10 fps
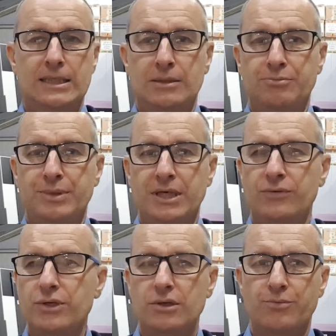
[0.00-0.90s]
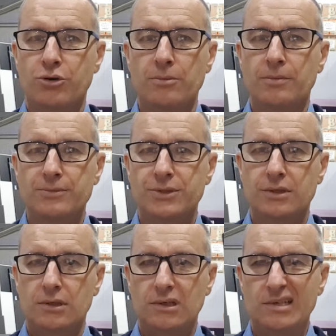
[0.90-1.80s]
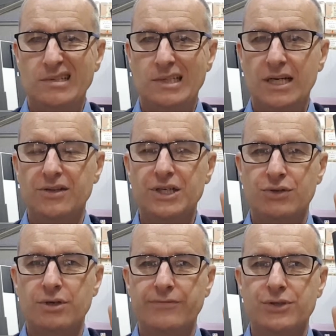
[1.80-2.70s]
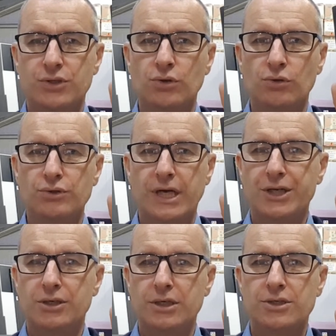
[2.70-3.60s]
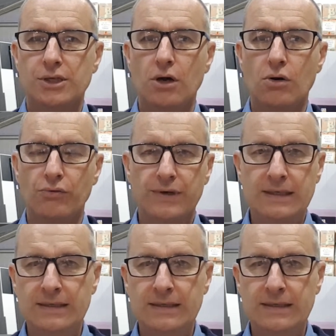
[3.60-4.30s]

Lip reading: but I've always got problems that none of these crevice tools actually solve.